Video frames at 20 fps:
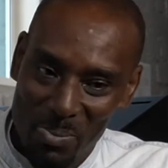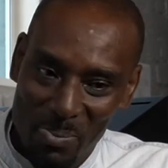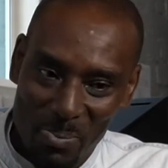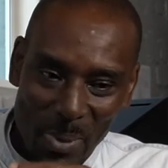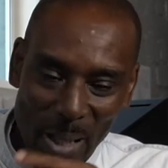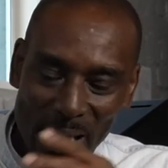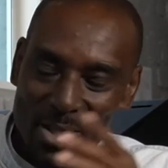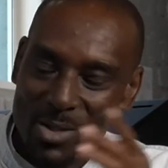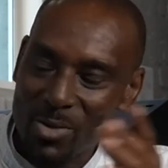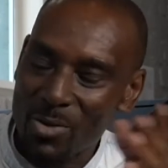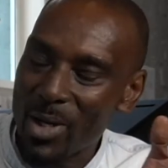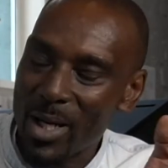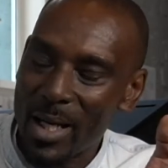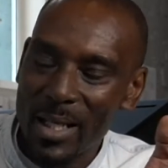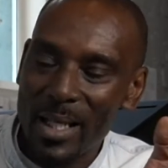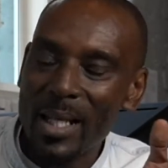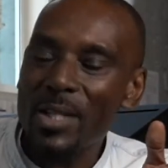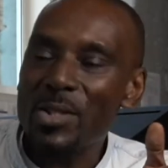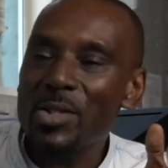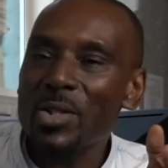better ride,
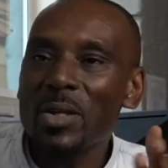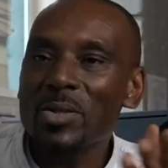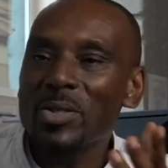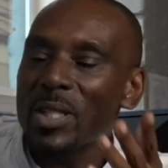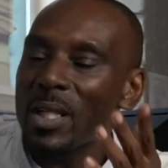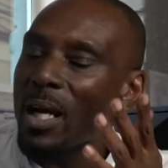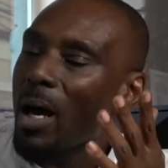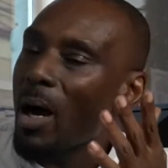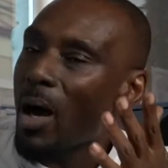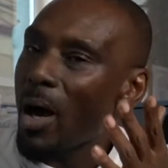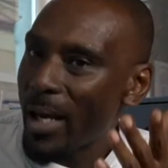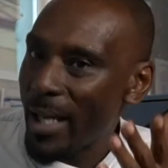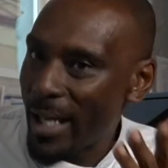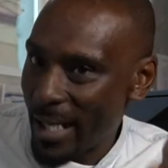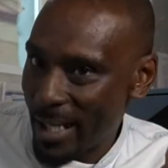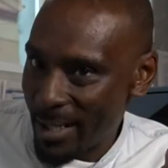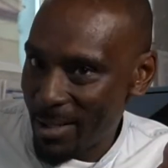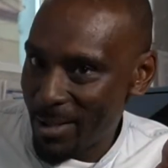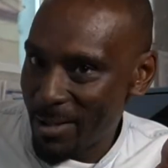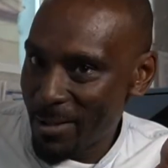unless you go to the
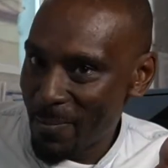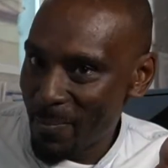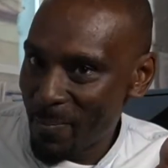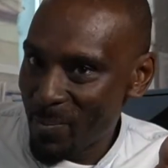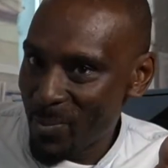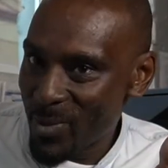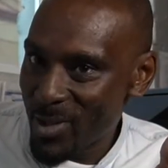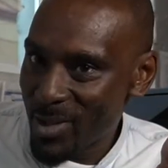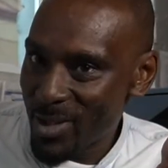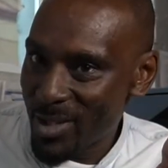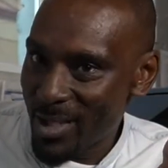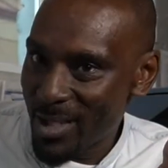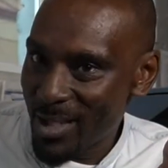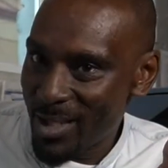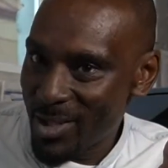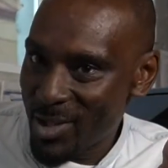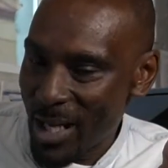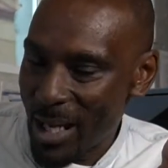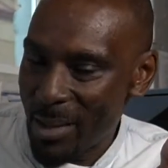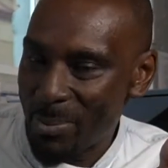high-end
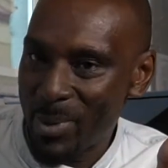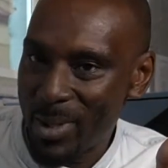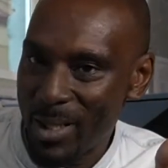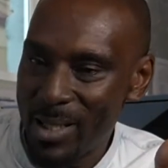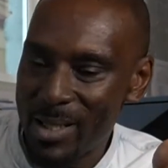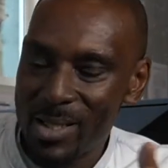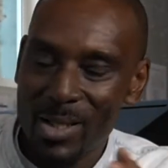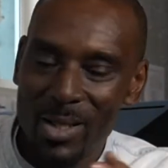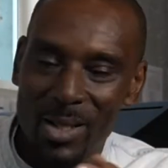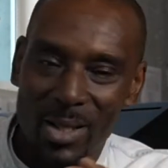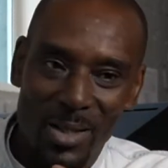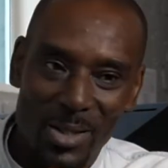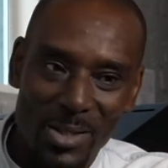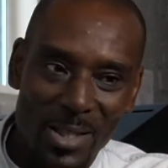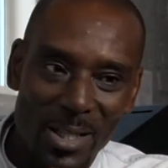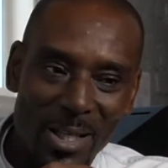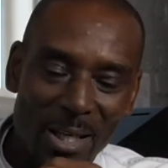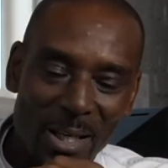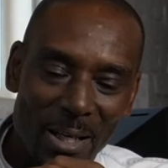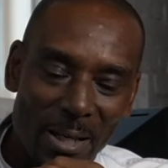Japanese cars,
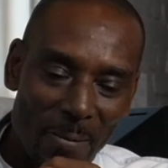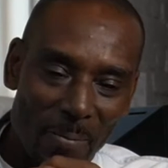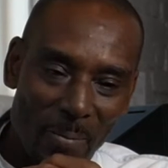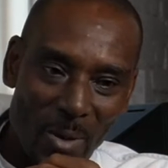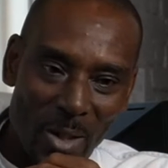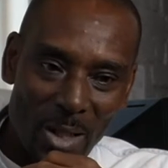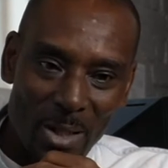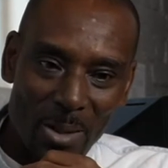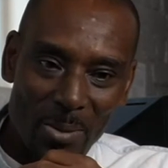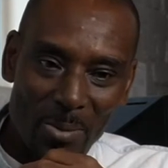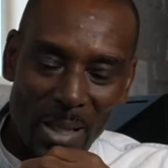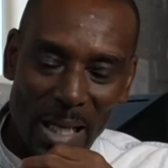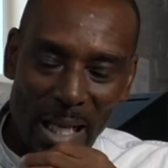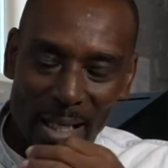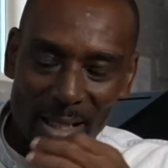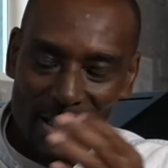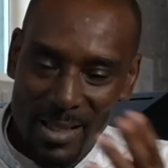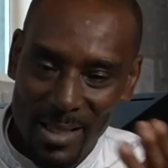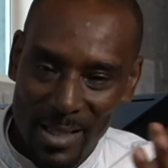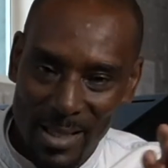
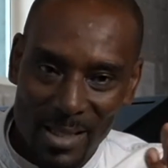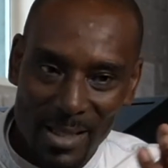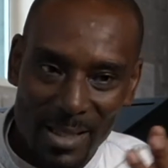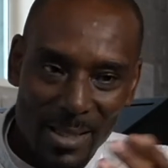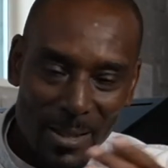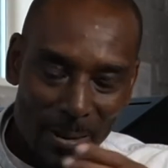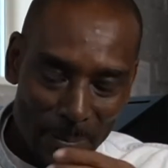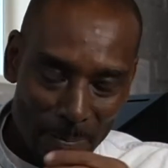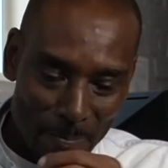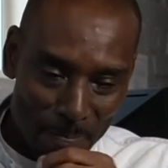Lexus.